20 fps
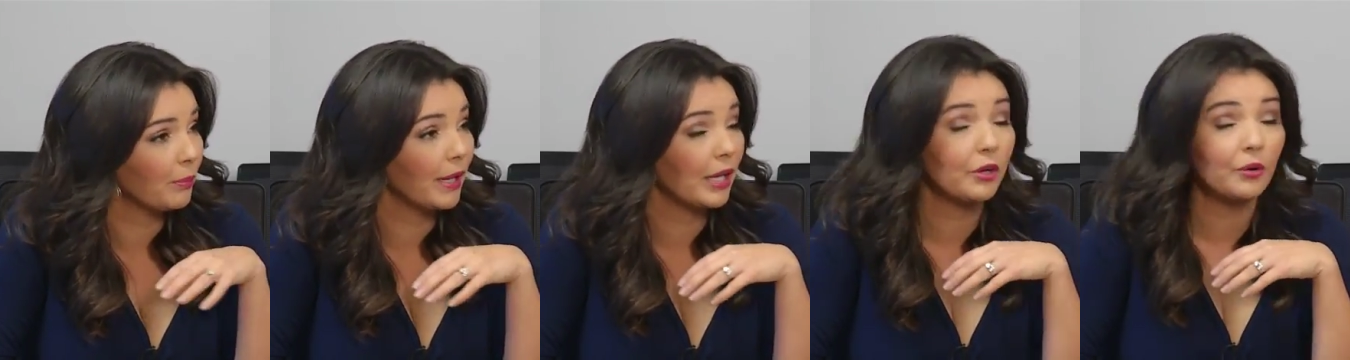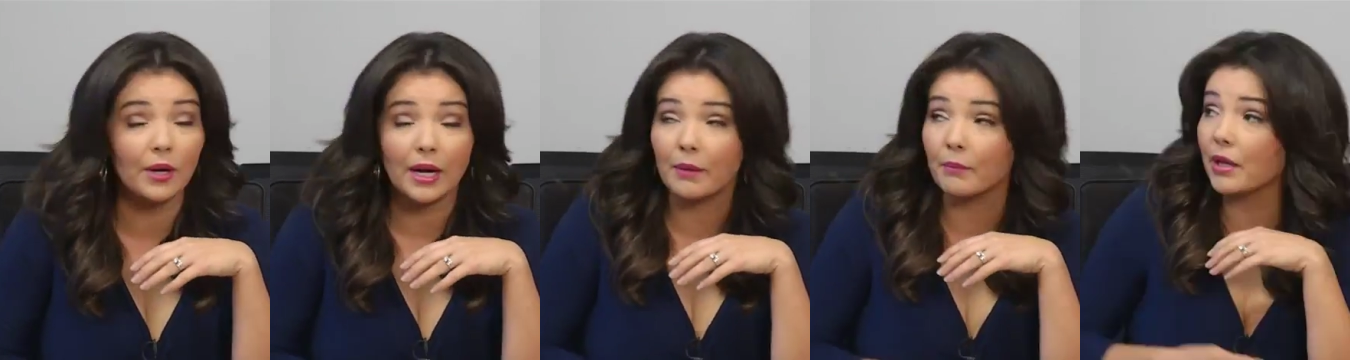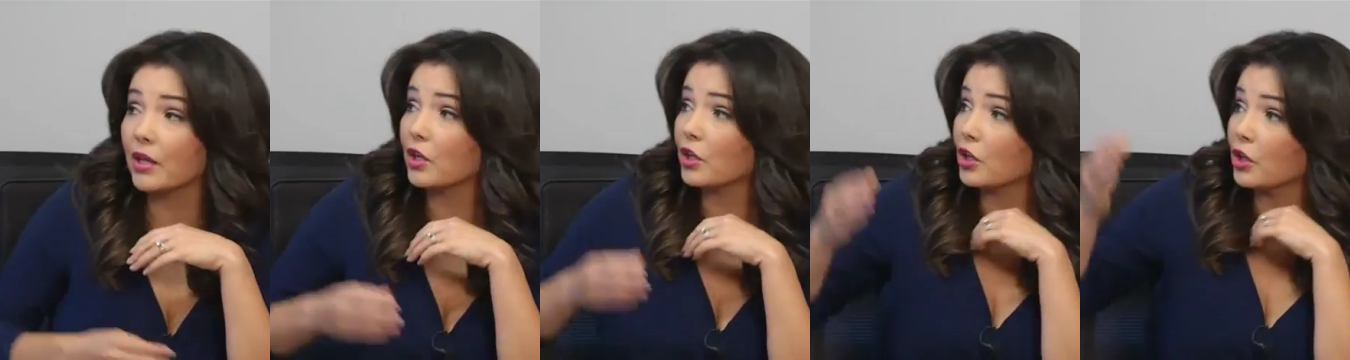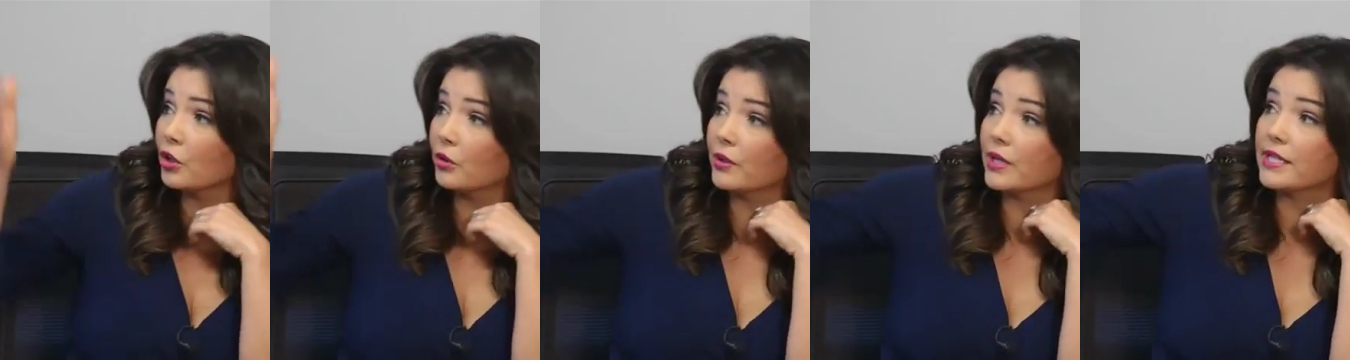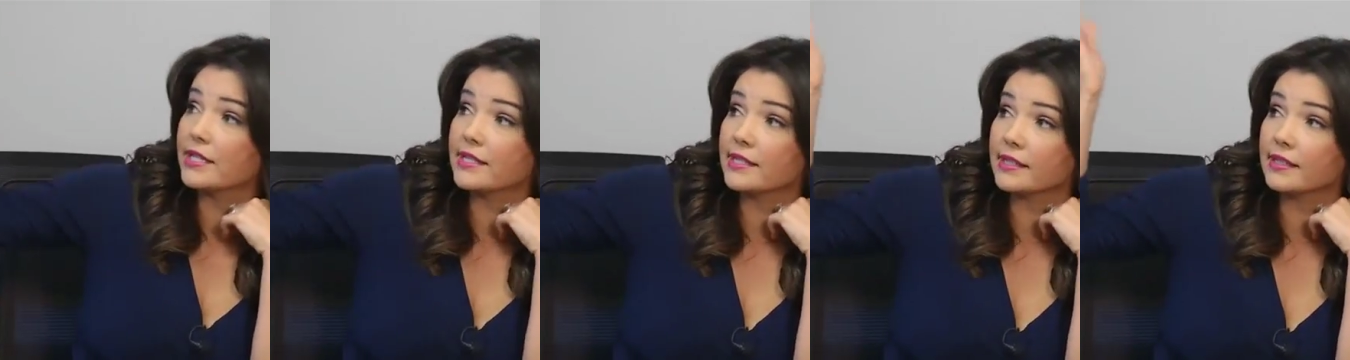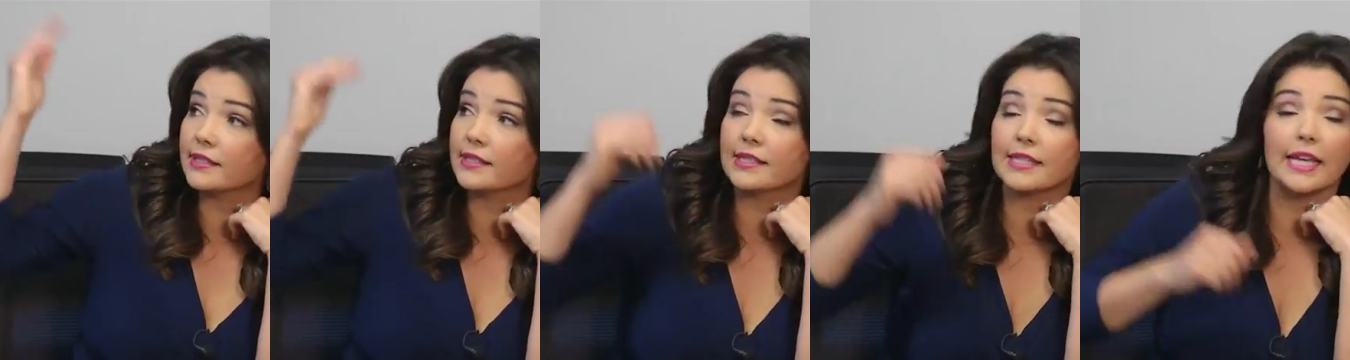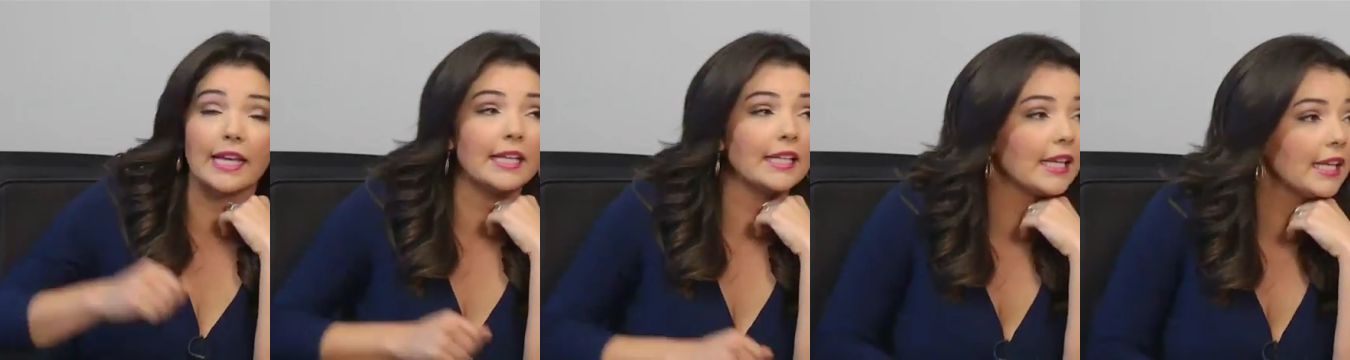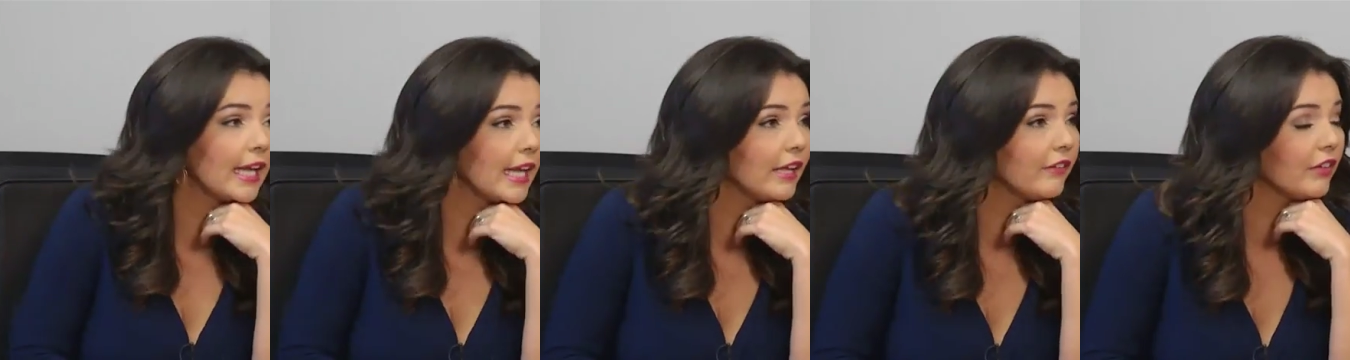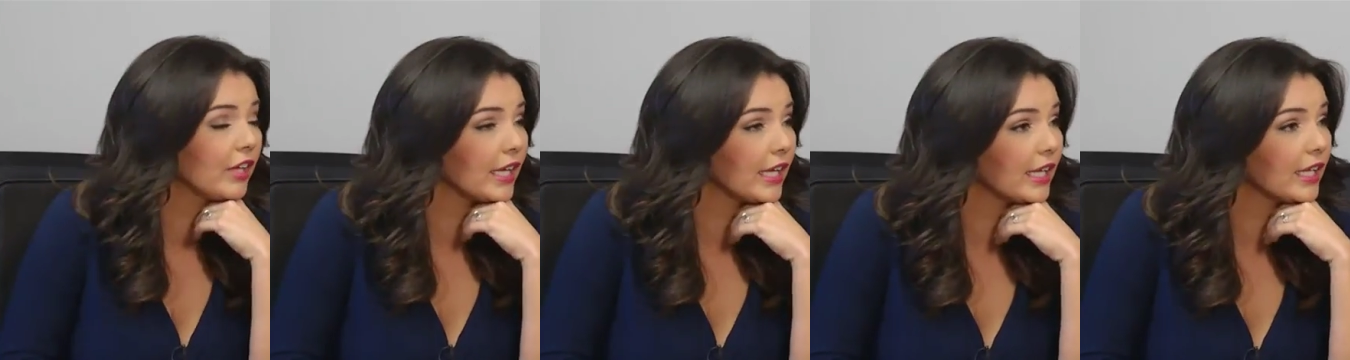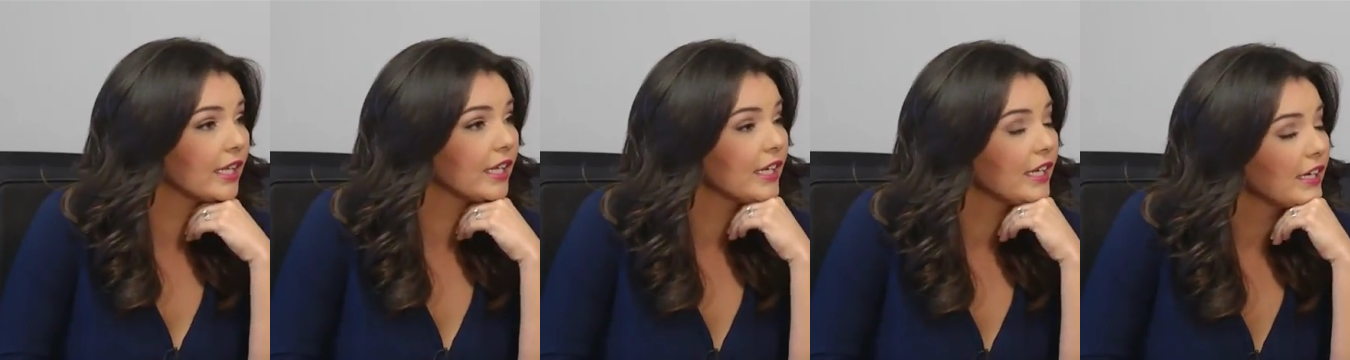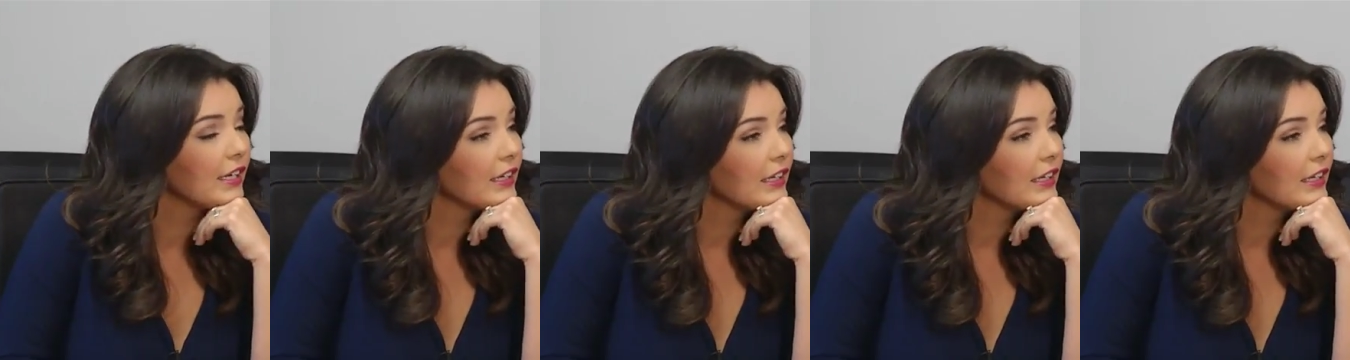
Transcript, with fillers: My grandmother, who is Scandinavian,